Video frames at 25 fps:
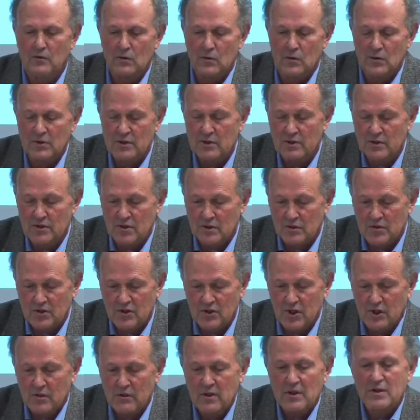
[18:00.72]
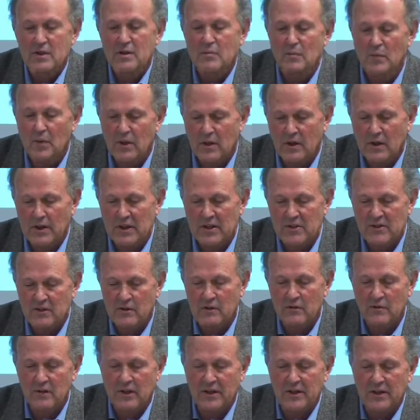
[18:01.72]
forces. And so this implies
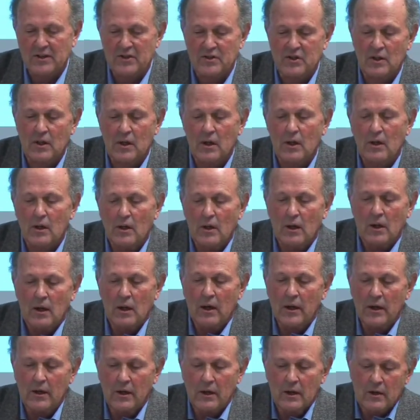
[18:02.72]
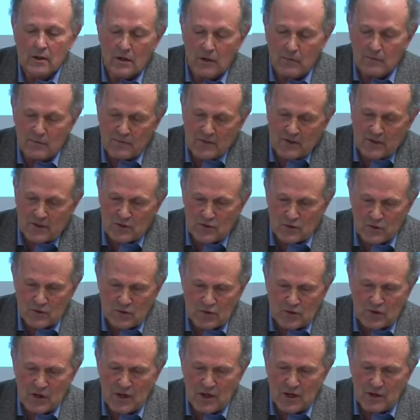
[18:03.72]
that there's a conflict or
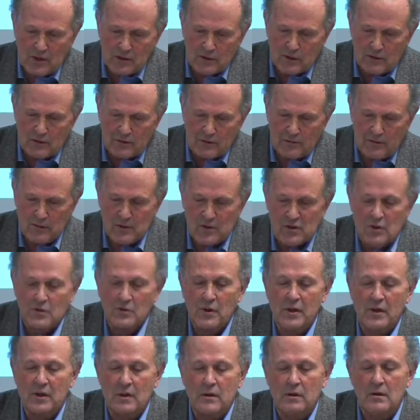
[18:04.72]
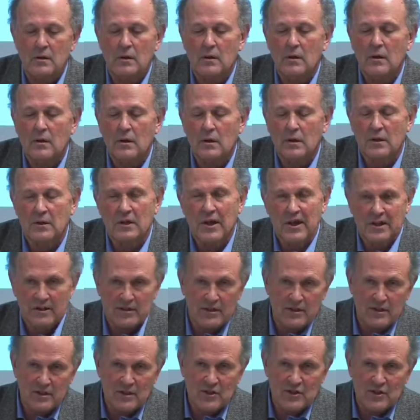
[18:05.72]
trade-off between
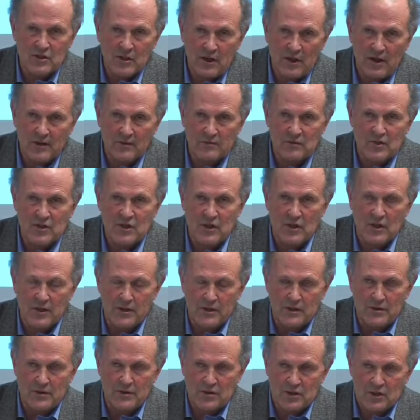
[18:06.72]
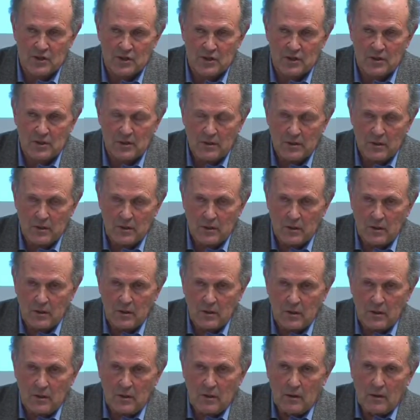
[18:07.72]
connectedness and resilience.
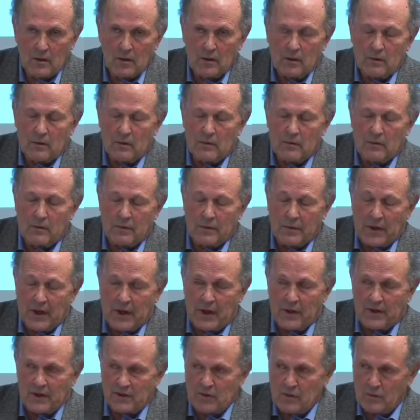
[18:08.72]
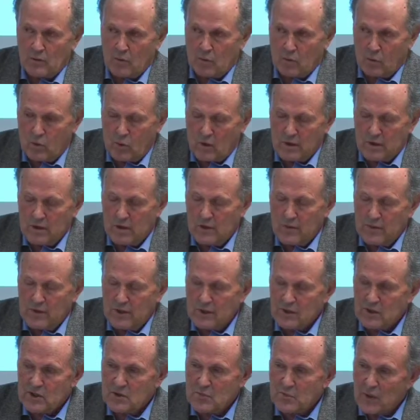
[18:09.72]
That what you would
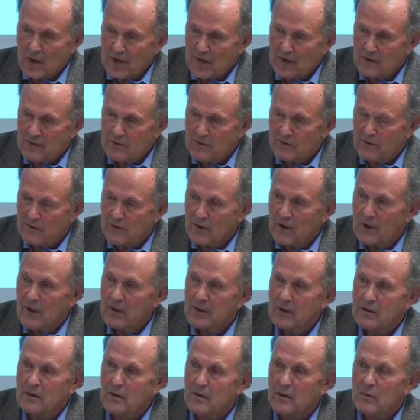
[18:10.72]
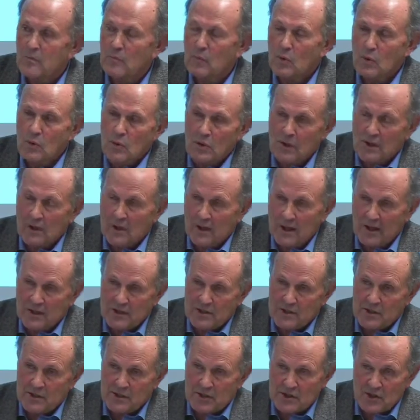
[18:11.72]
expect to find in more
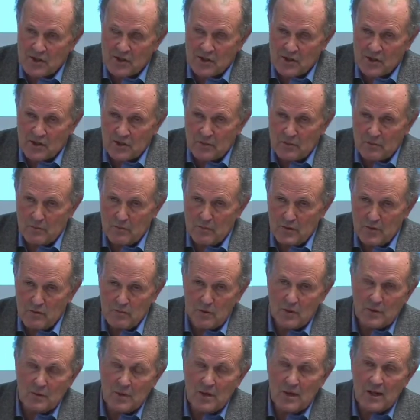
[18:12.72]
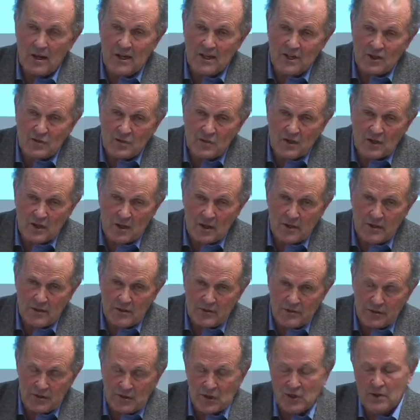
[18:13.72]
connected systems would be less
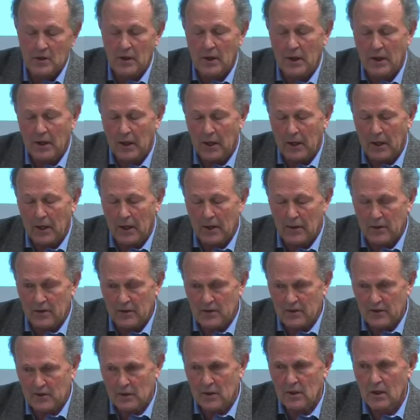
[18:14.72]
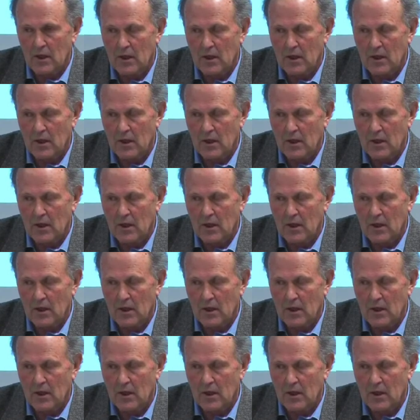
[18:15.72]
resilience, and